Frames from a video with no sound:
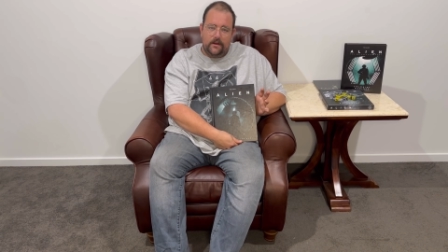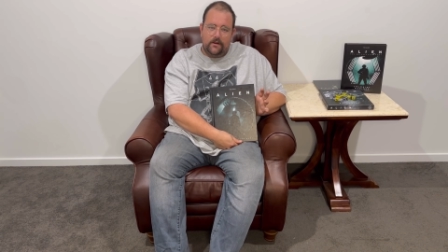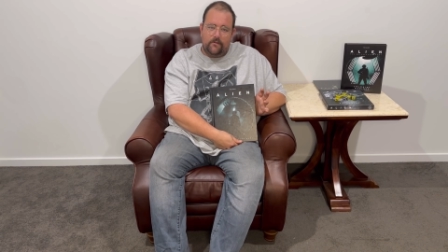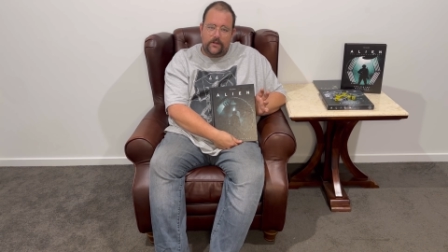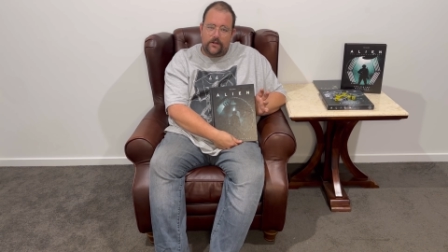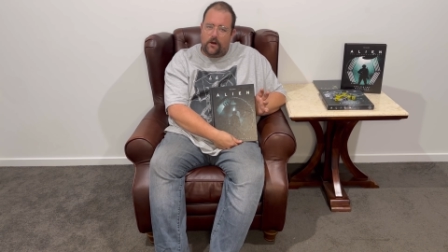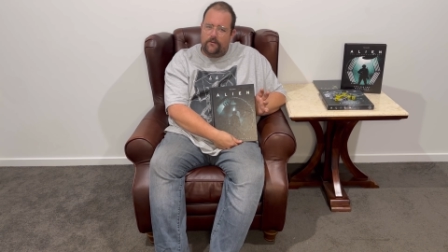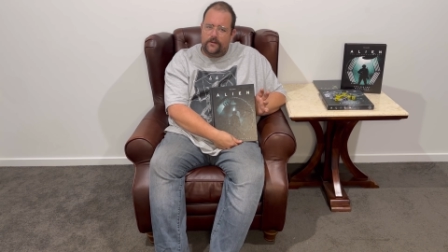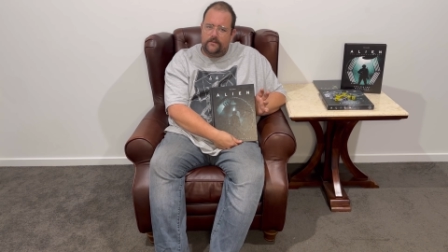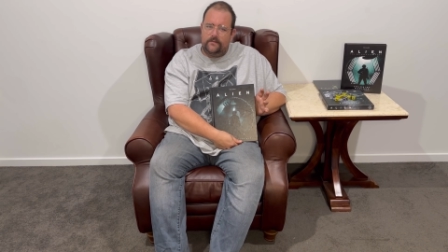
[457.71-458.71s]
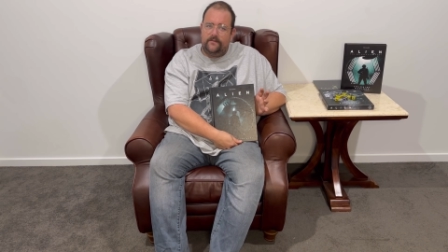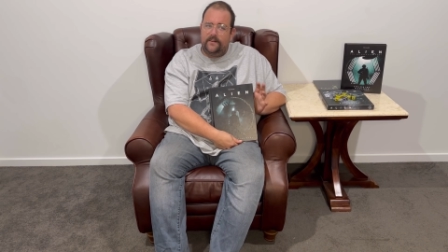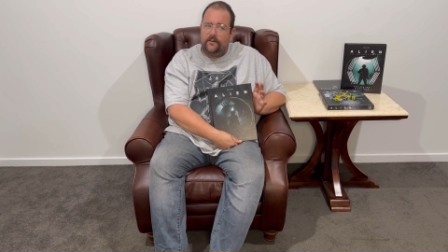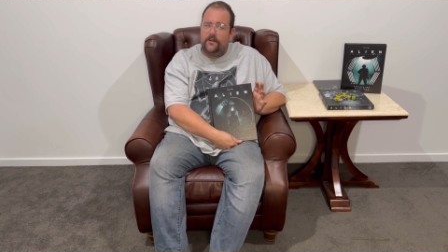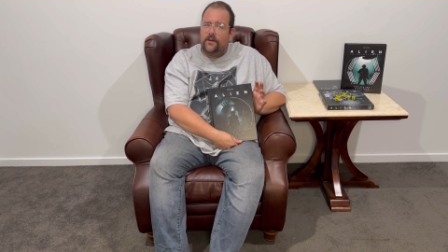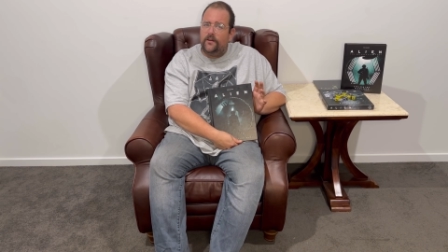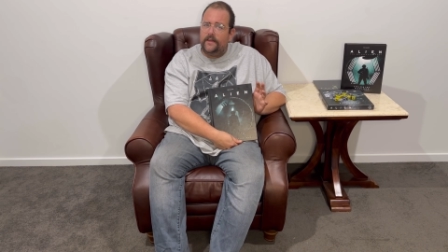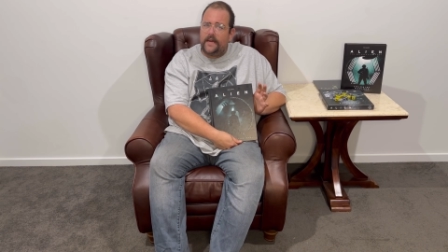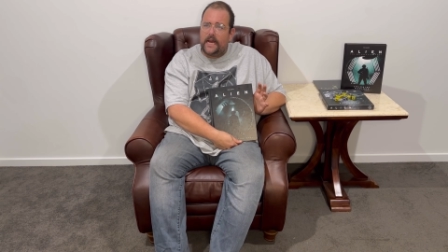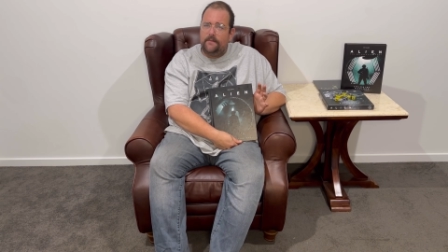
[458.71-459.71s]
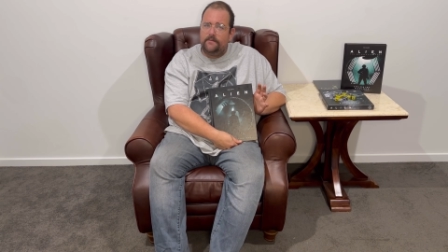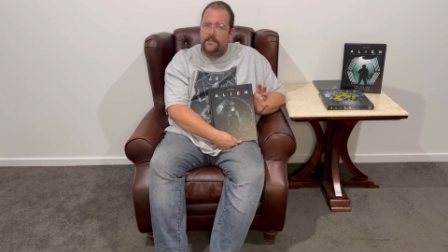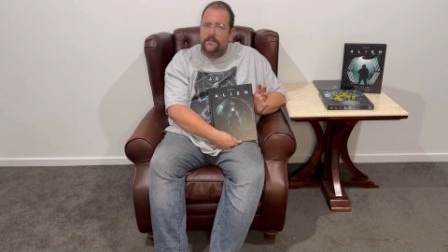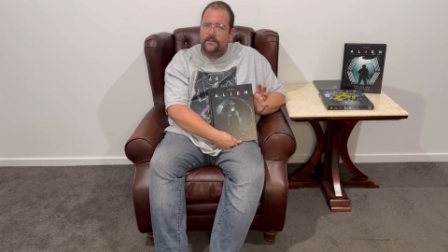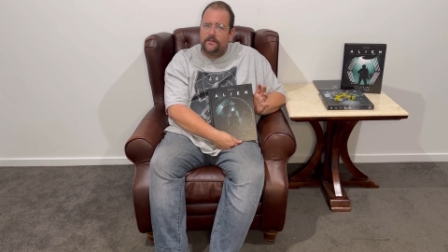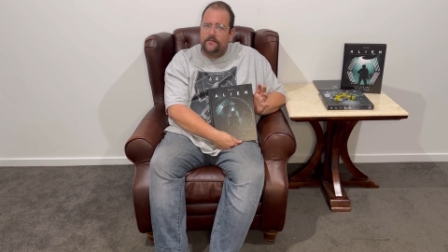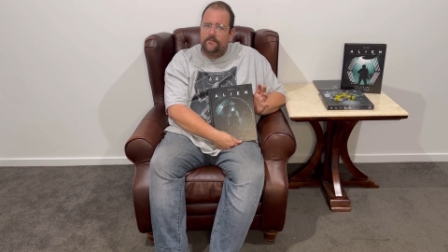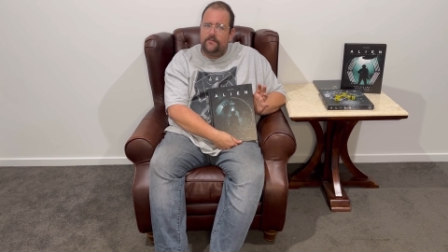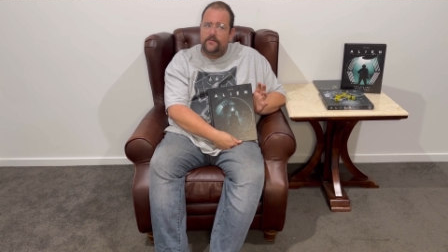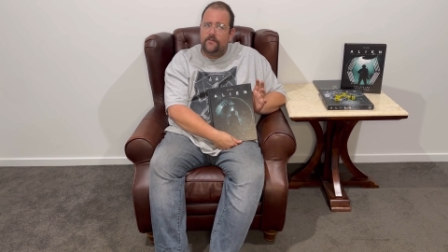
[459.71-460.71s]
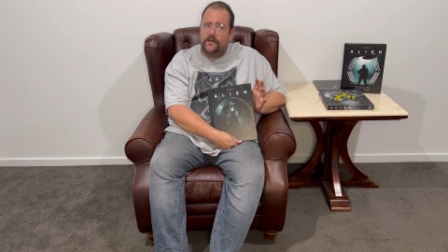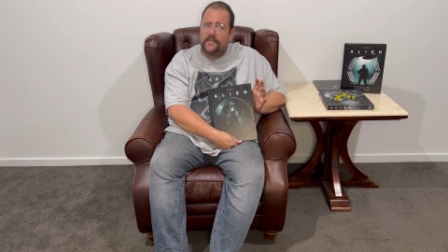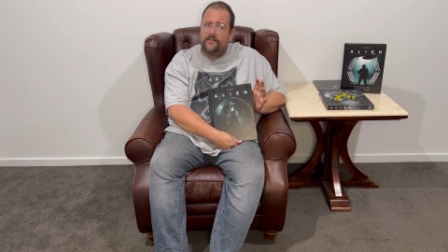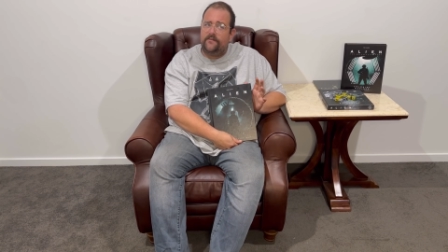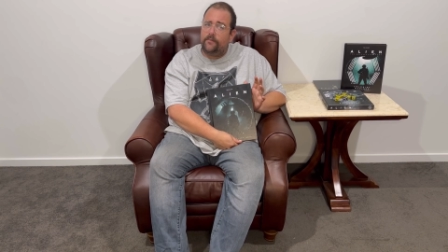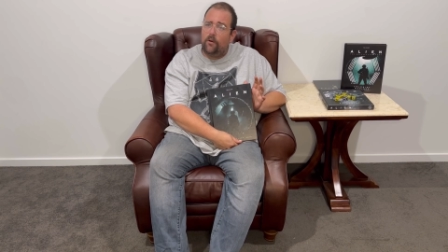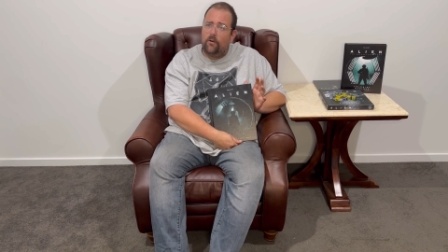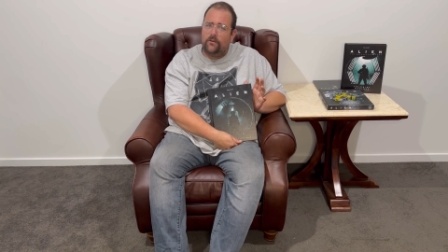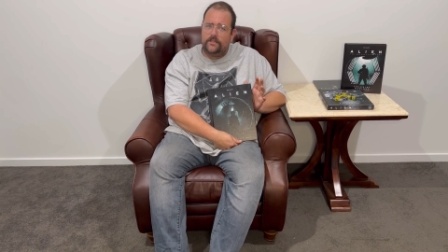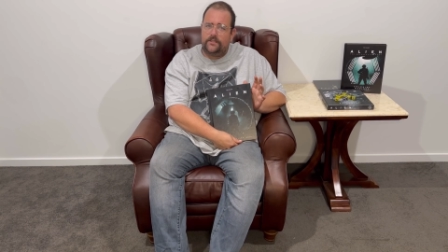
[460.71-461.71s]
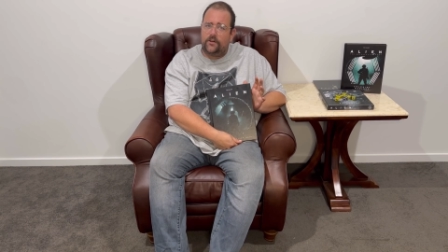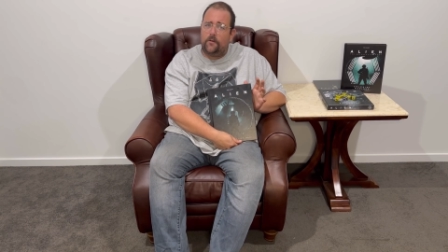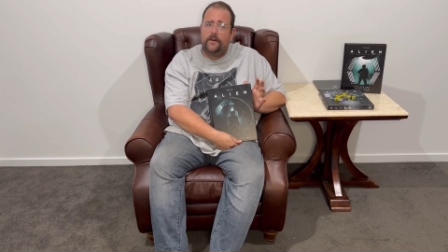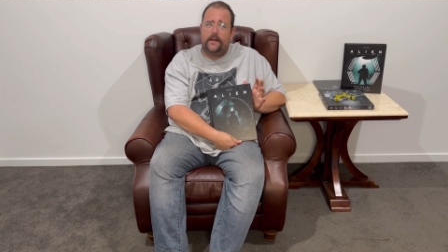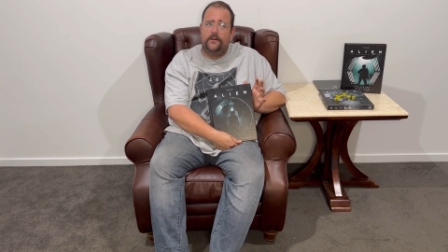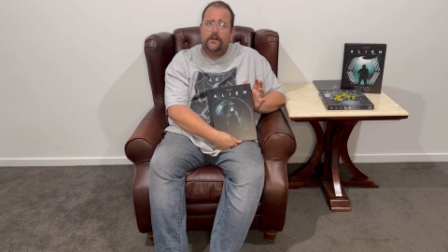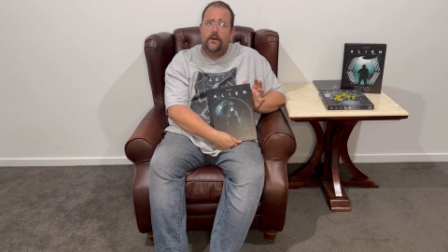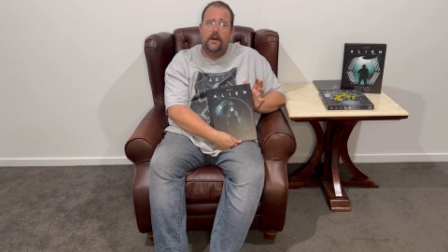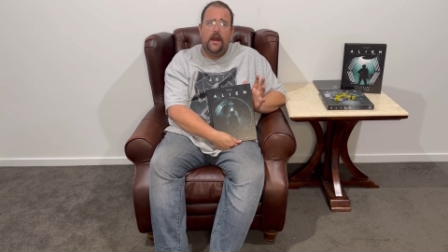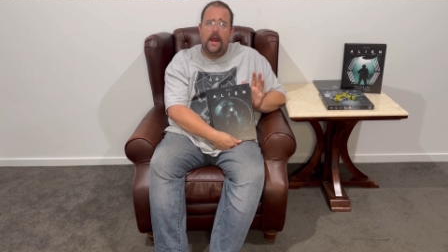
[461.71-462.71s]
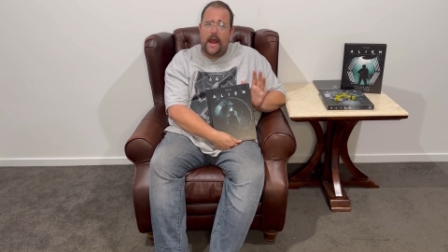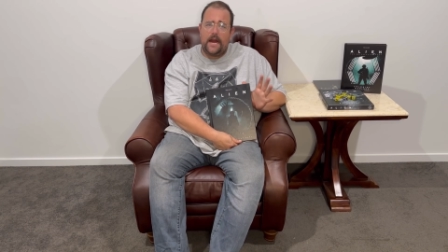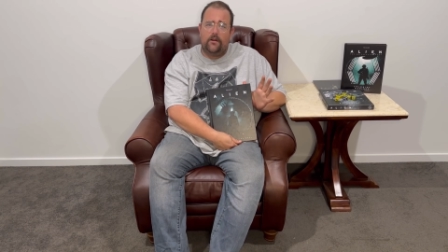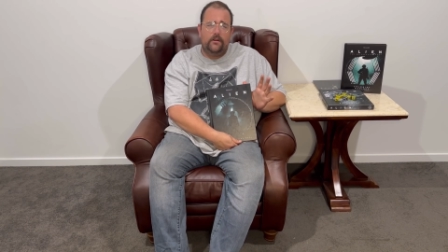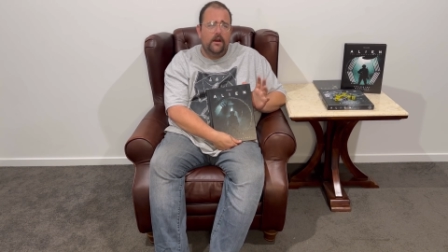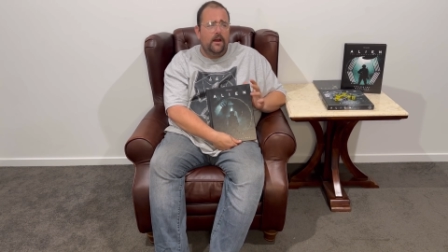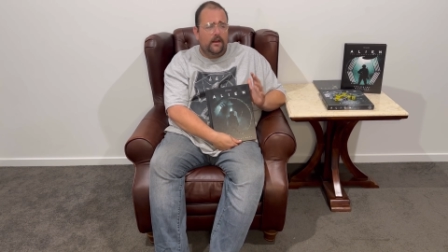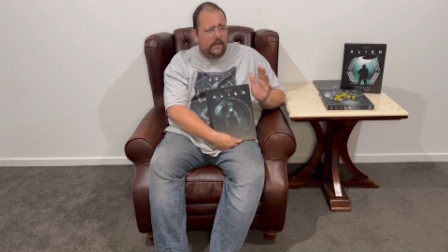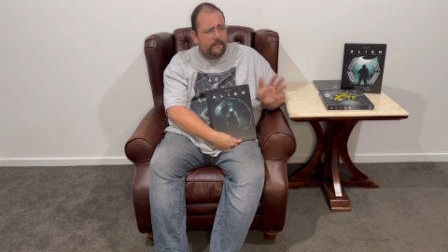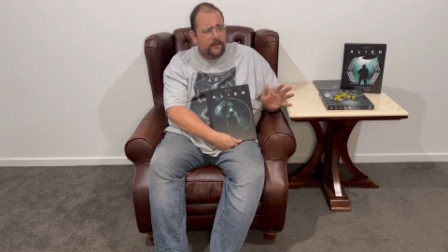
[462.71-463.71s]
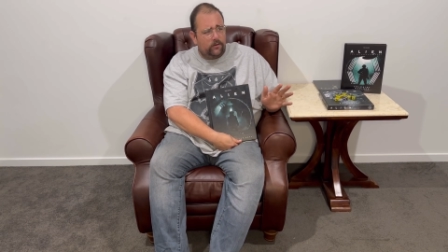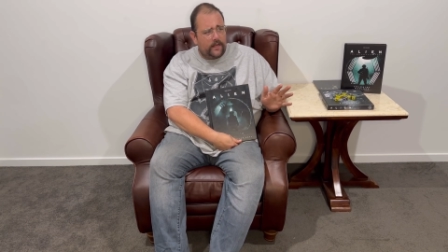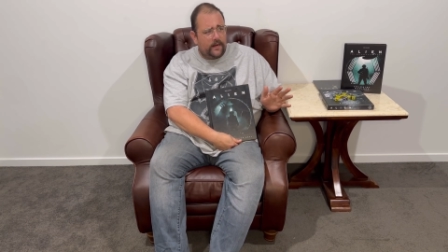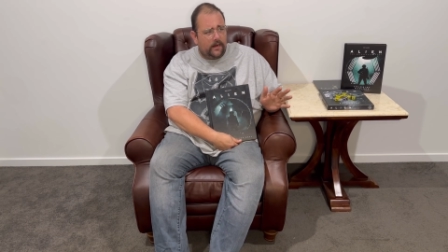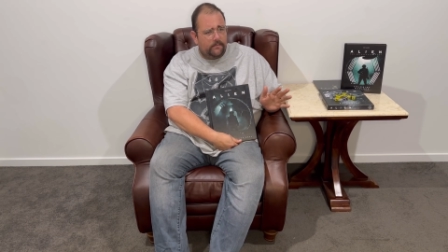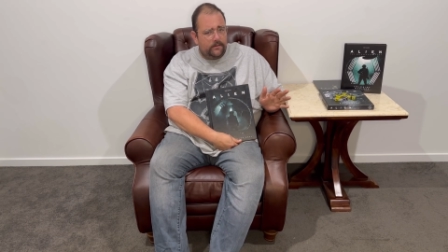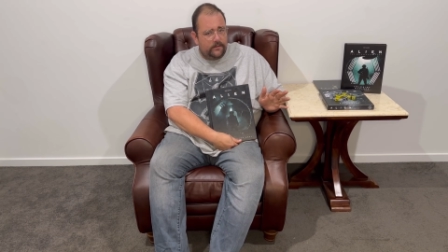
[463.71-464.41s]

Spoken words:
which often felt early games had to pause, stop and go, hang on, let me look that up.